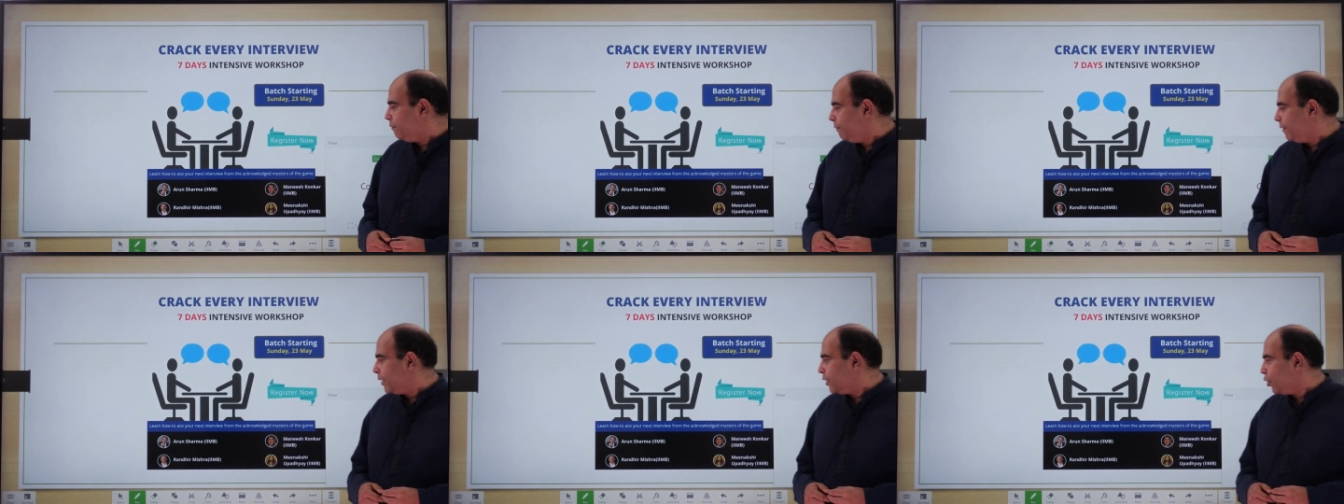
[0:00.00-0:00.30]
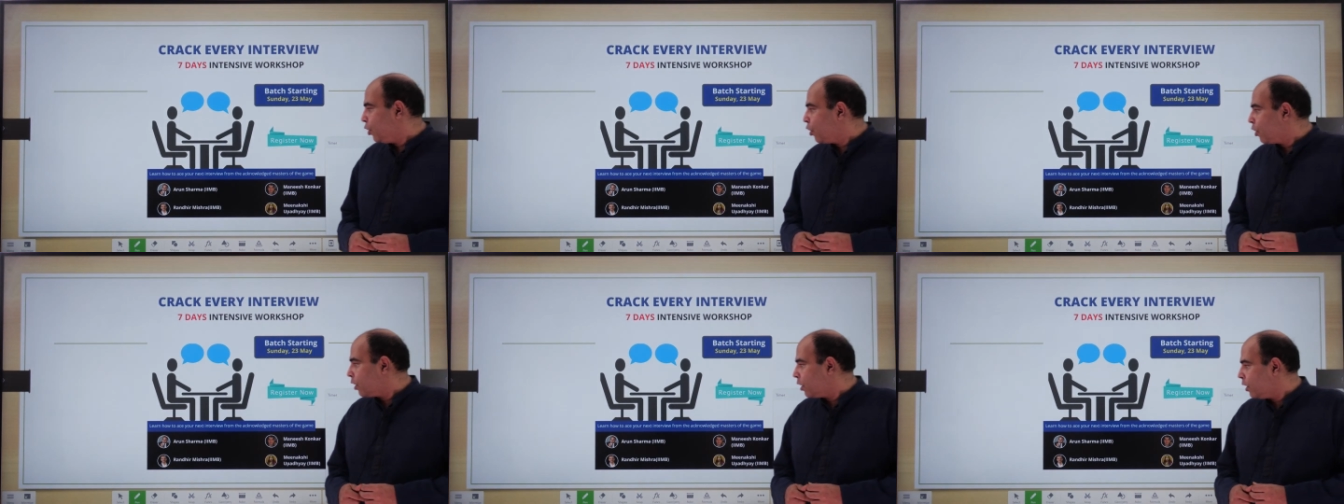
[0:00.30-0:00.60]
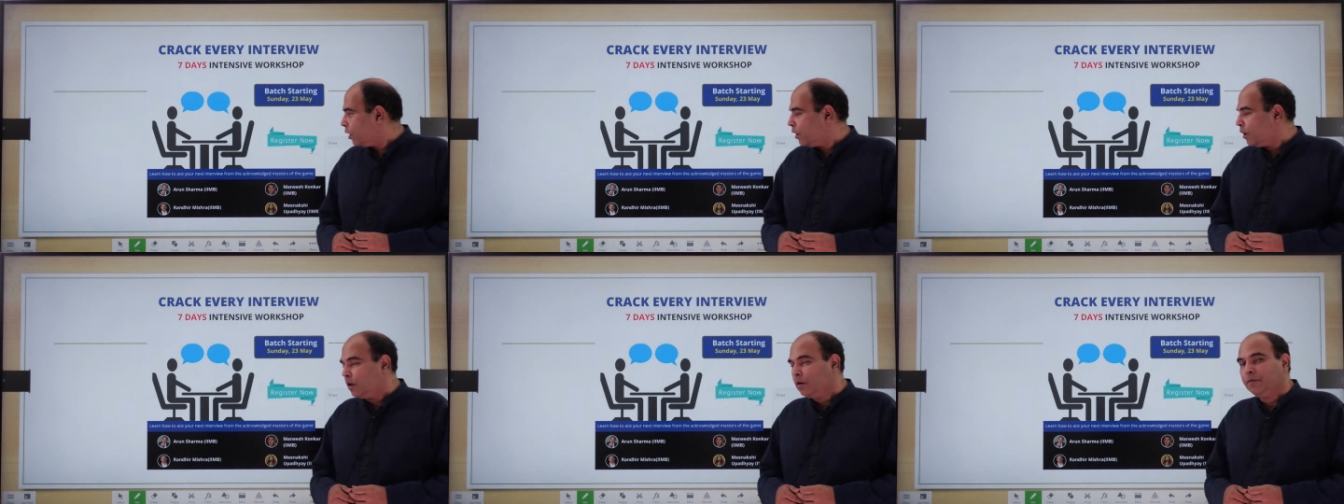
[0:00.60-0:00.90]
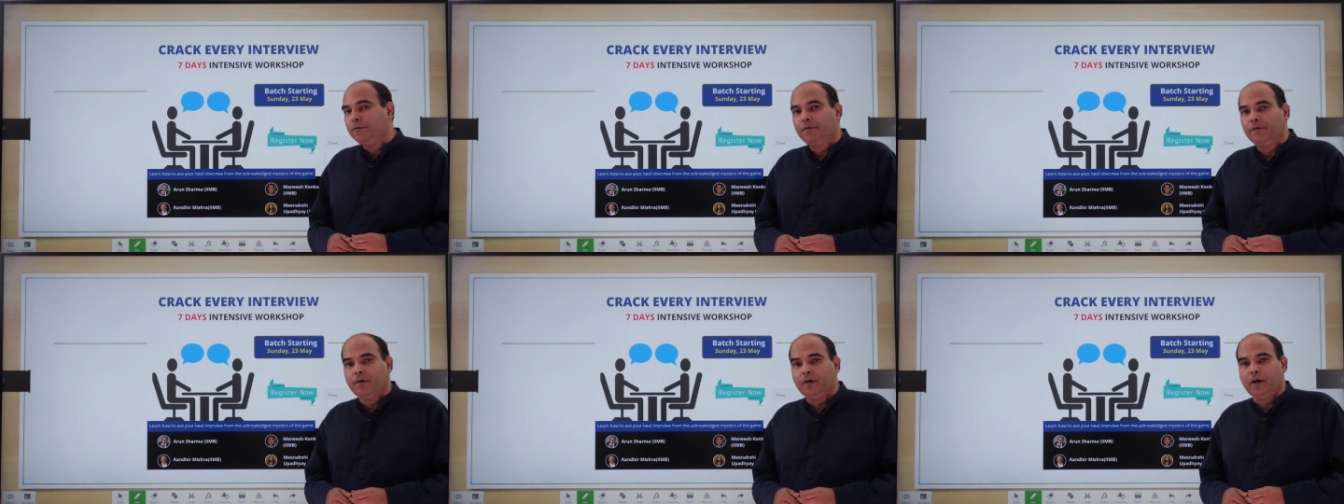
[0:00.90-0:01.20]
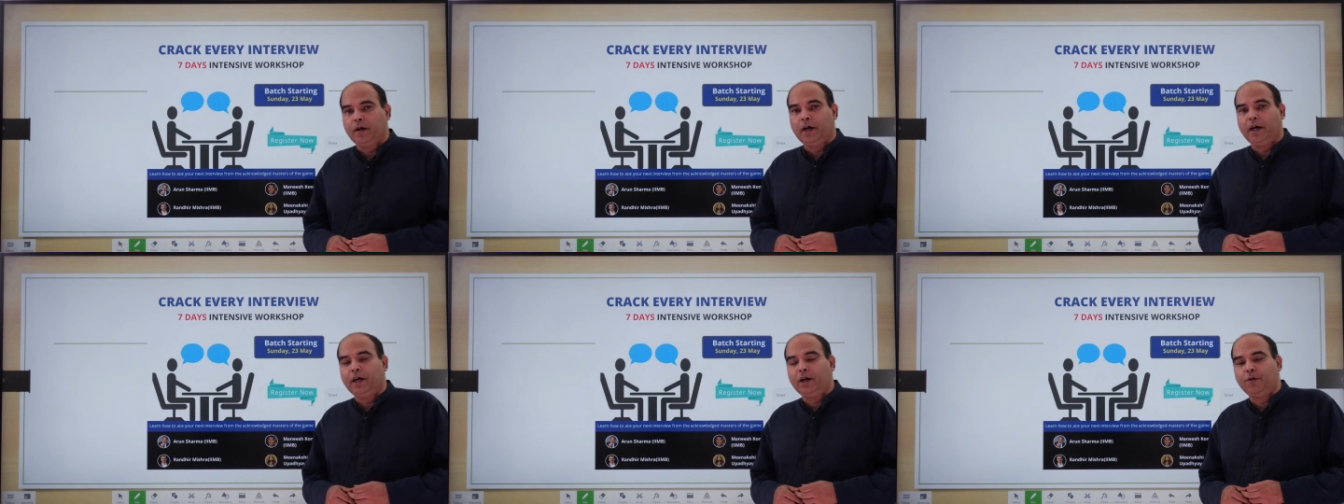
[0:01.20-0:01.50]
with your
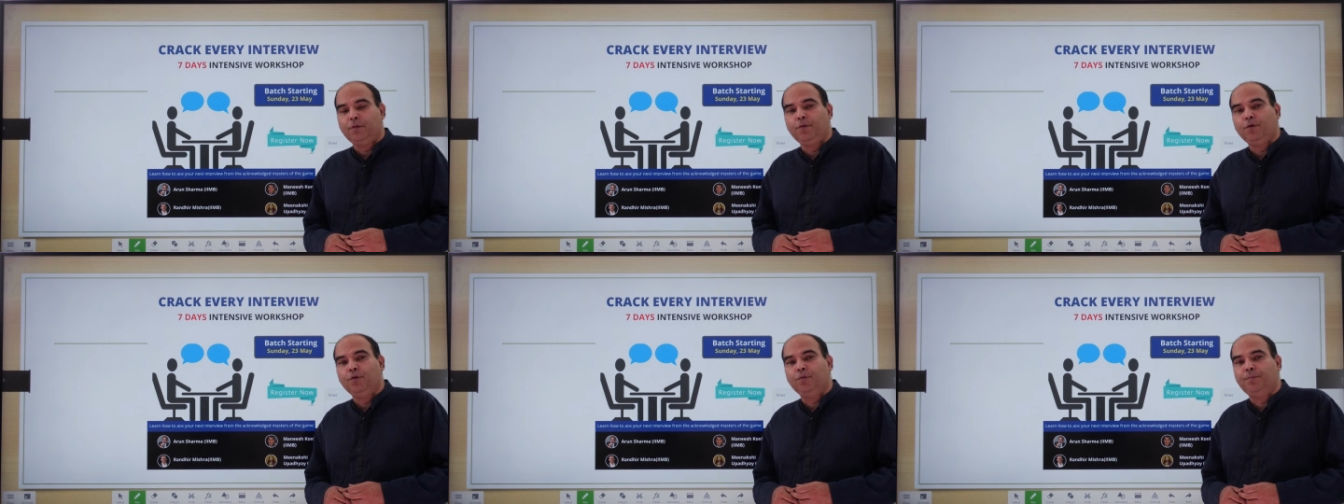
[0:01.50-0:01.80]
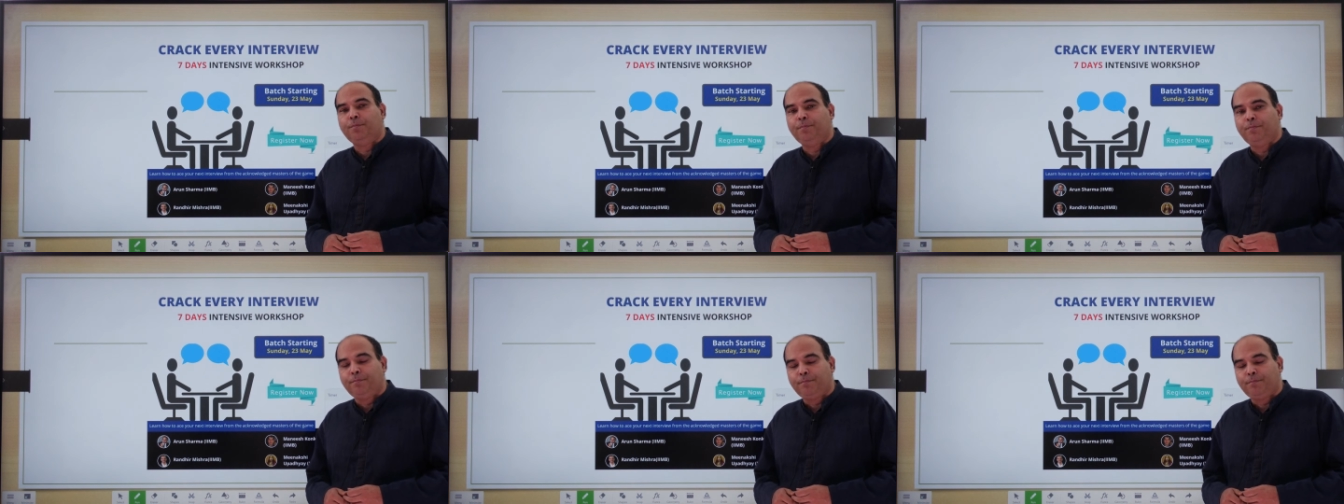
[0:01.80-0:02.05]
interview